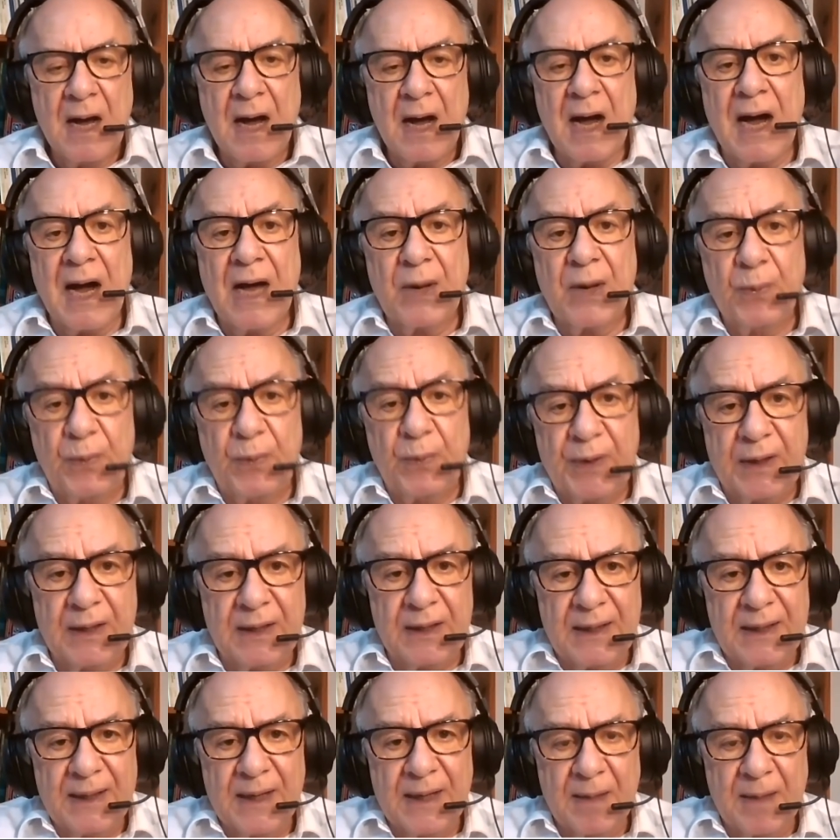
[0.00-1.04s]
are we
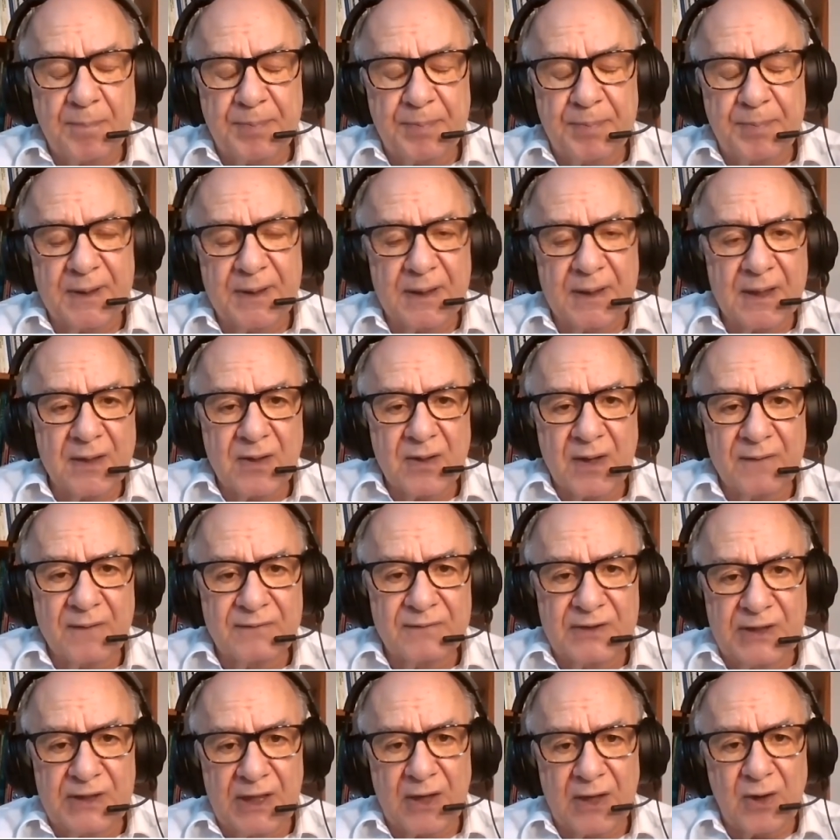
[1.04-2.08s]
in a period of
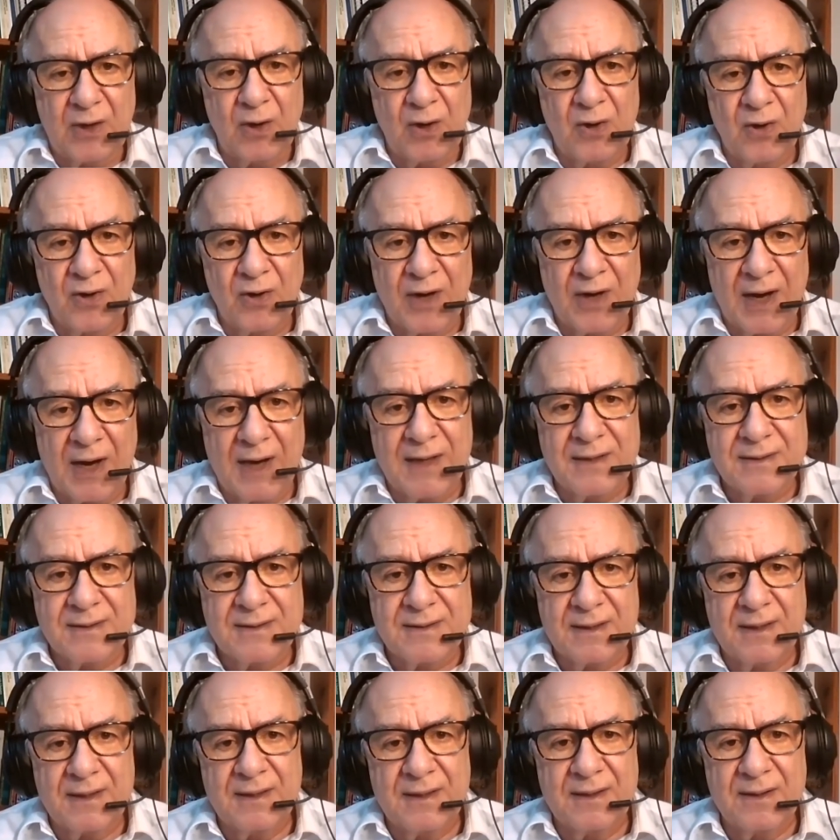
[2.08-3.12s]

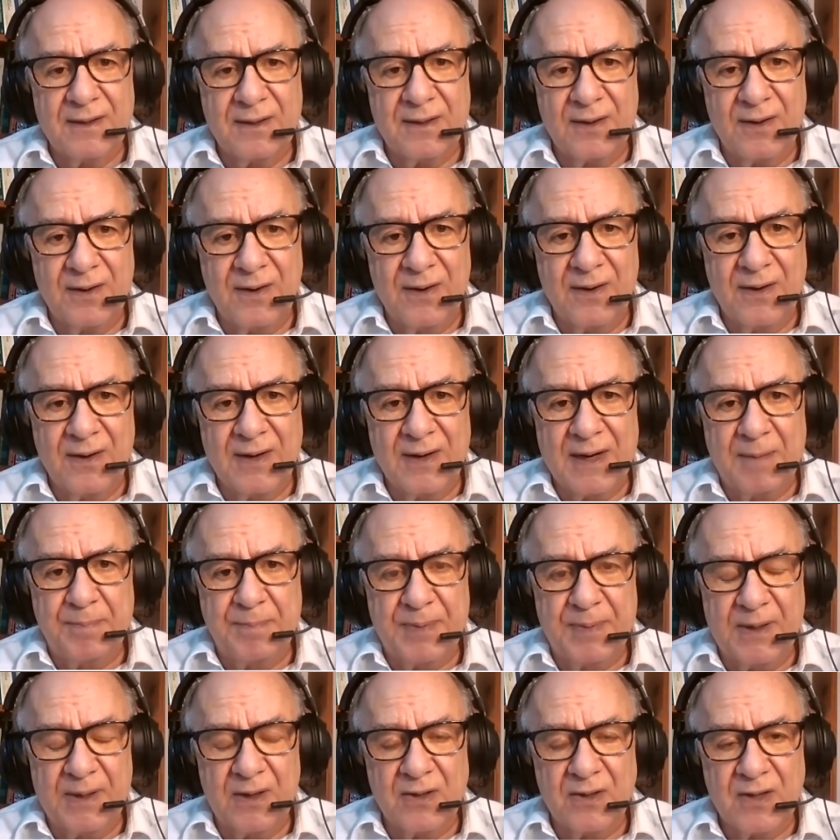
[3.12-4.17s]
decolonizing or a
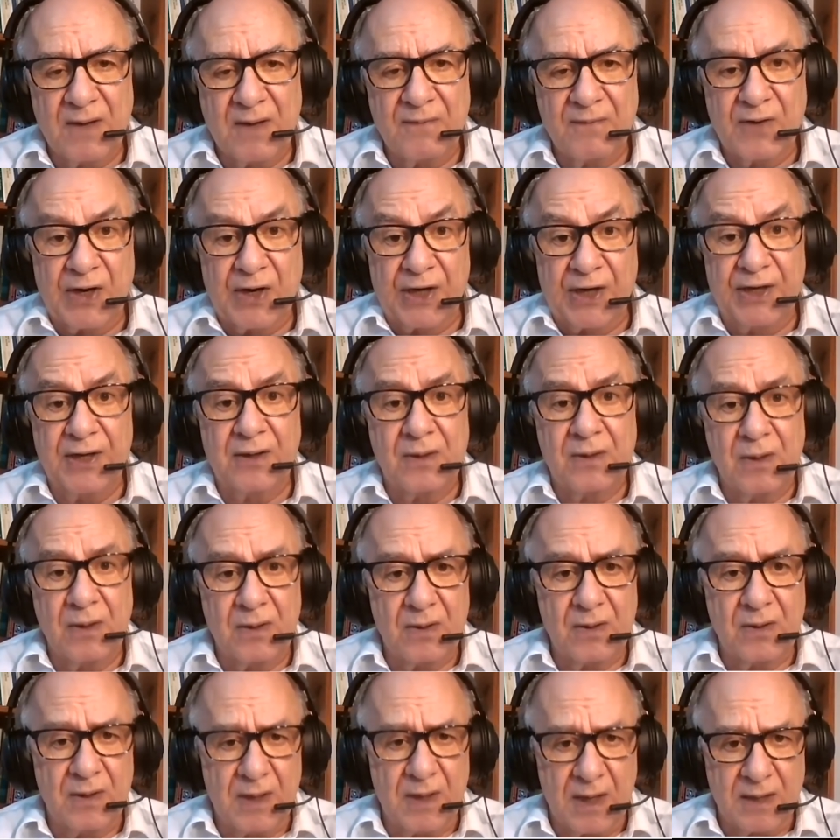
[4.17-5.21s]
period of
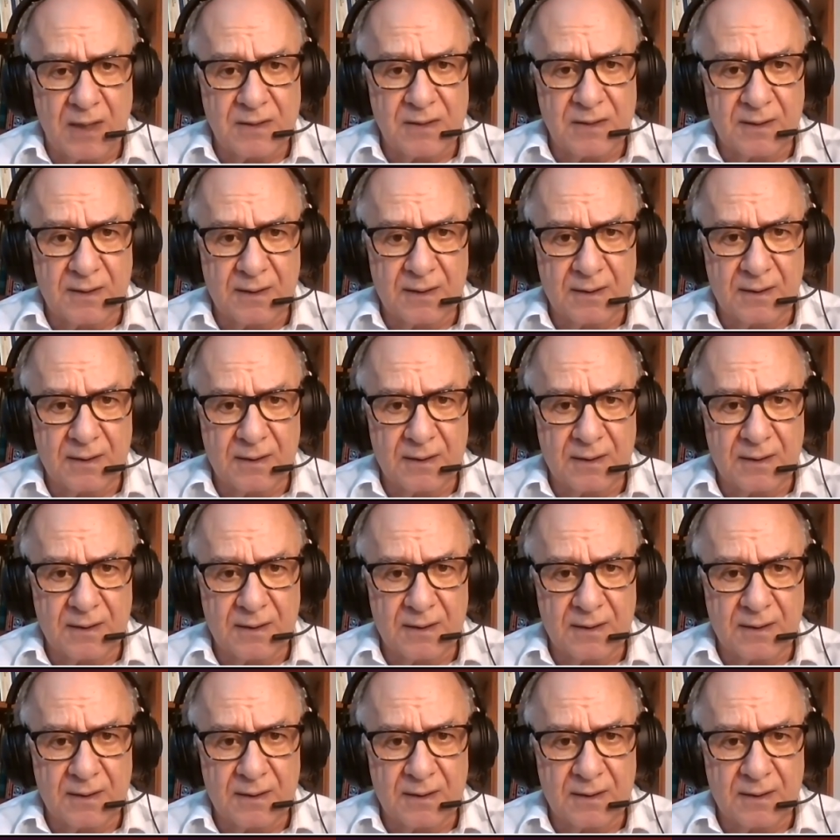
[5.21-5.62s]
recolonizing?